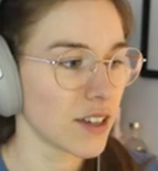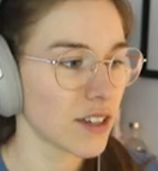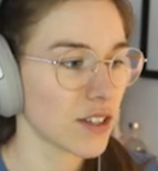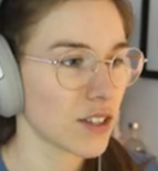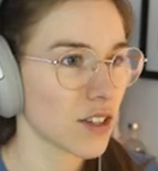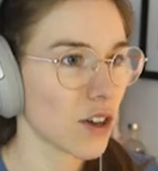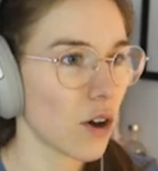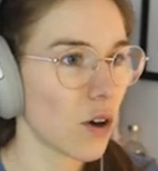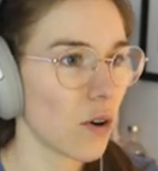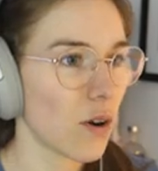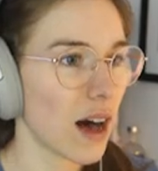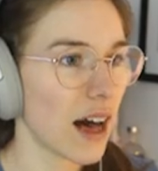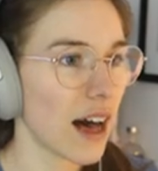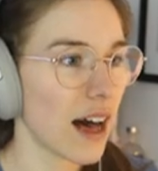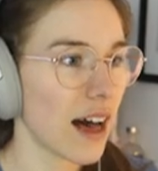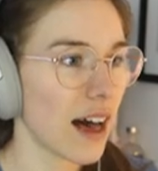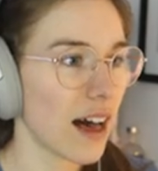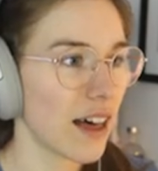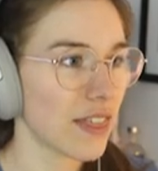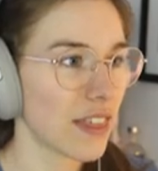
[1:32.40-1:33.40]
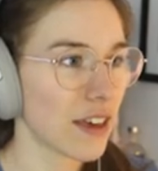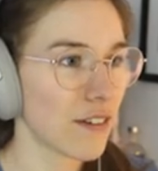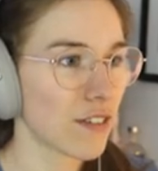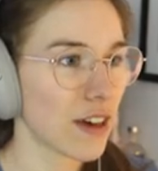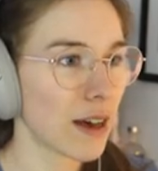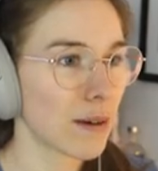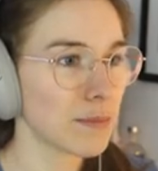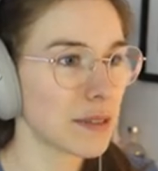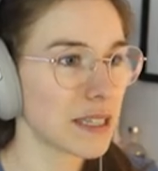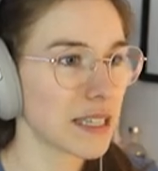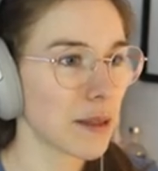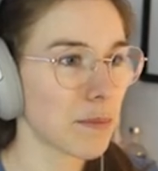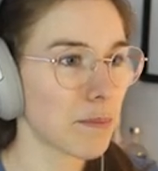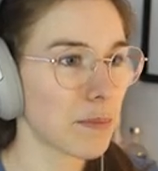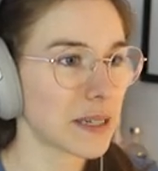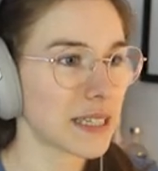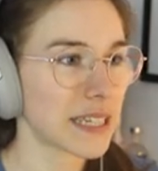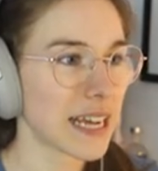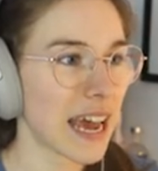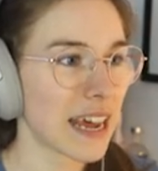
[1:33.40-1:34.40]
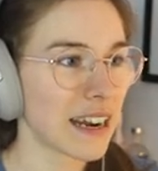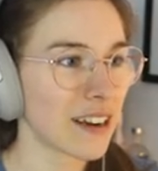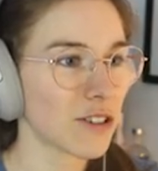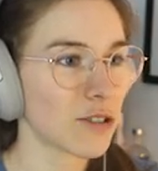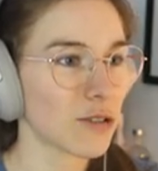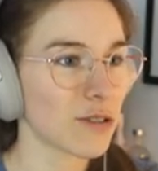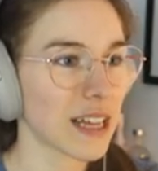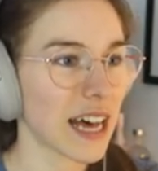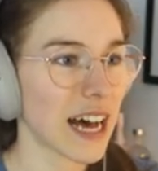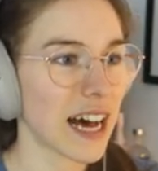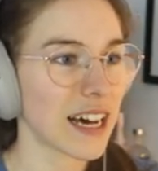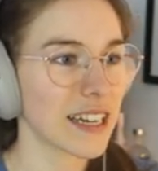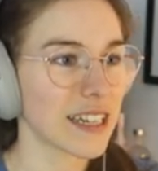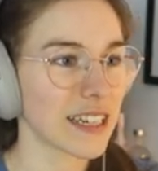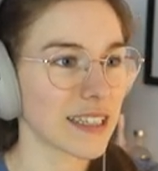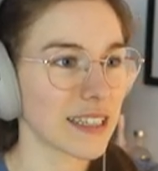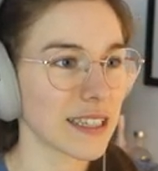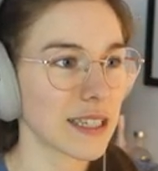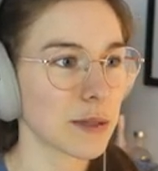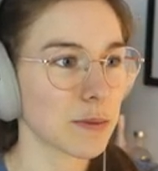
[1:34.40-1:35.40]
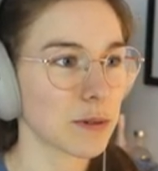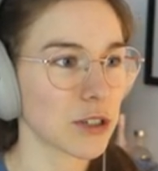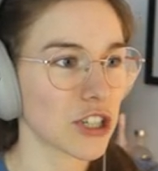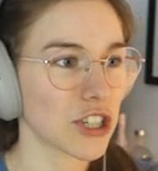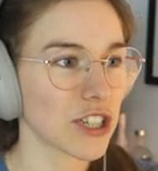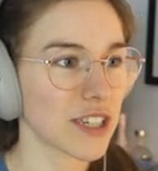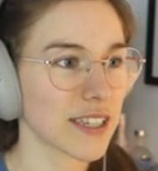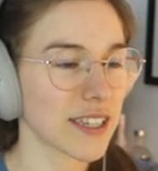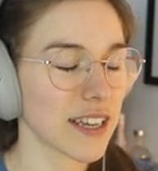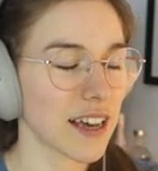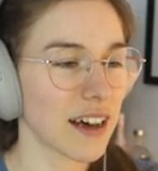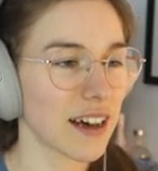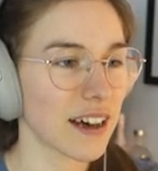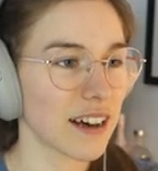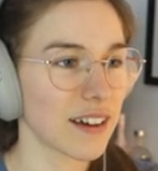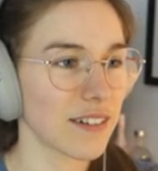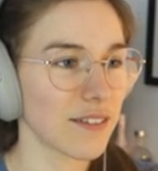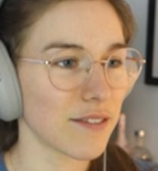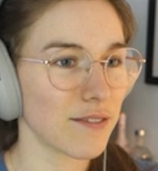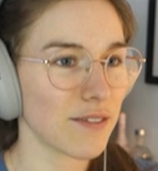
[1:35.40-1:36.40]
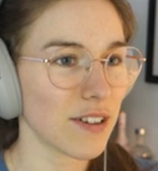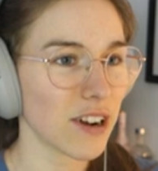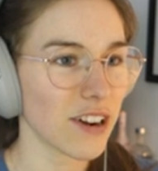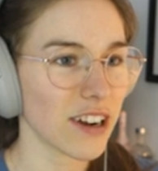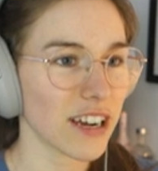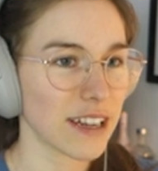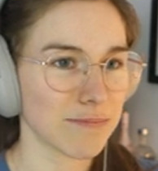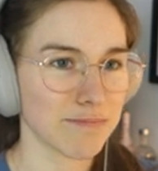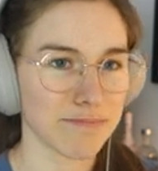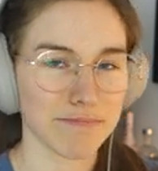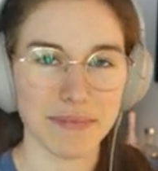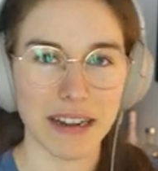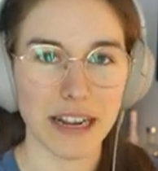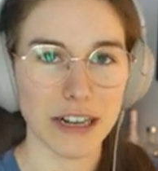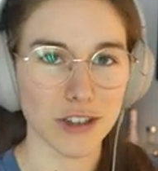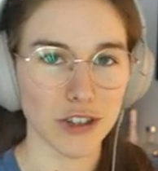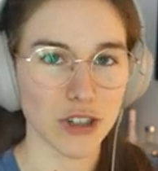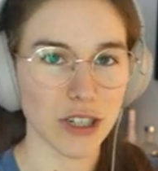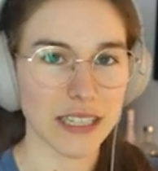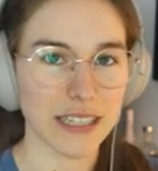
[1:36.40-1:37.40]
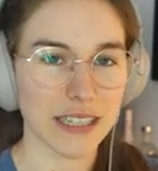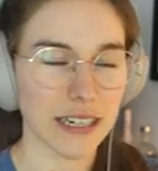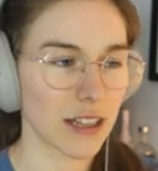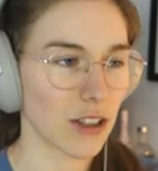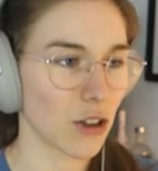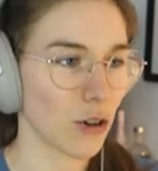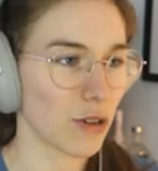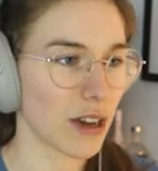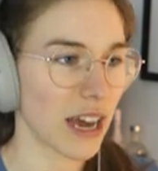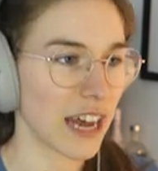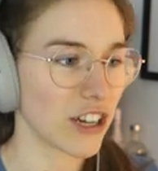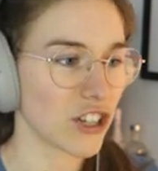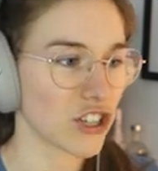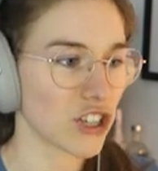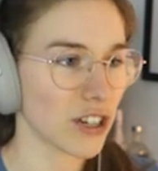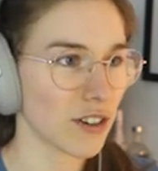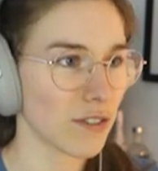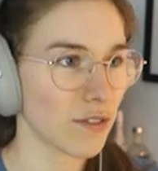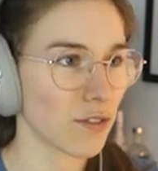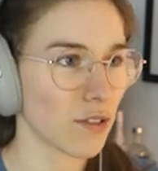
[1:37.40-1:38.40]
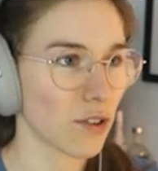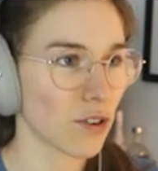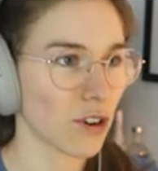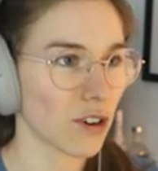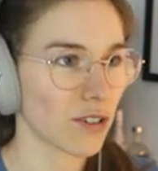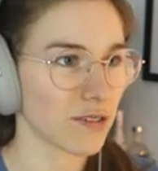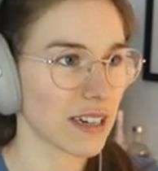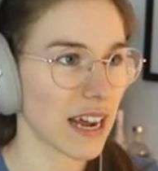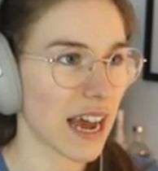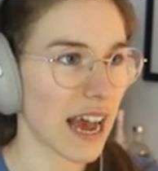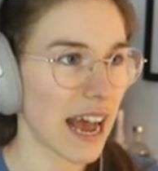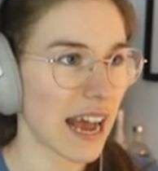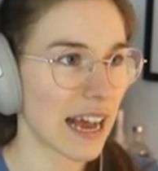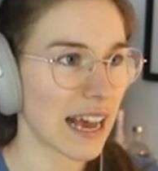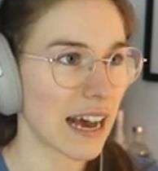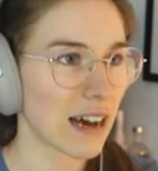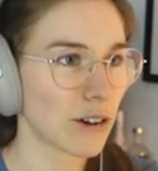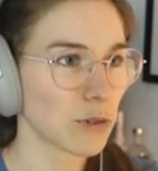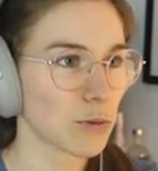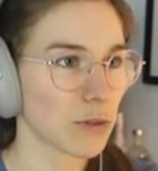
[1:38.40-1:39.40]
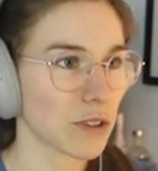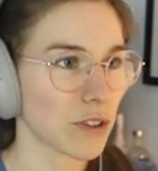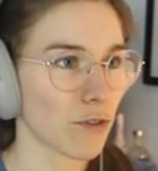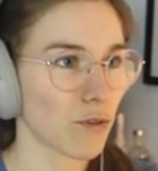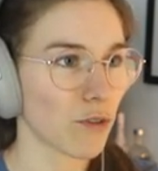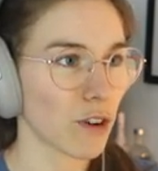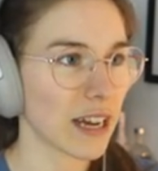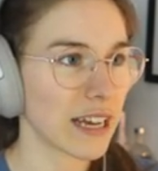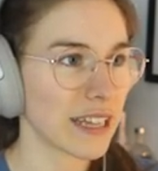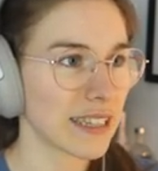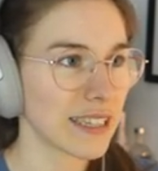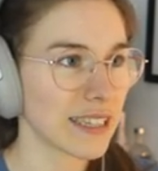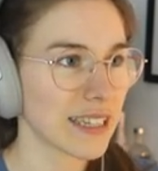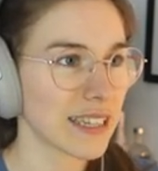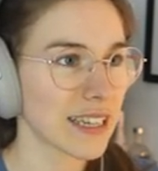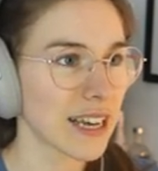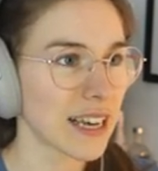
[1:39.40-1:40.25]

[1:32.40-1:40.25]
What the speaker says: So, they've come to the Botanical Gardens, which is a very interesting location for a hangout with the friends.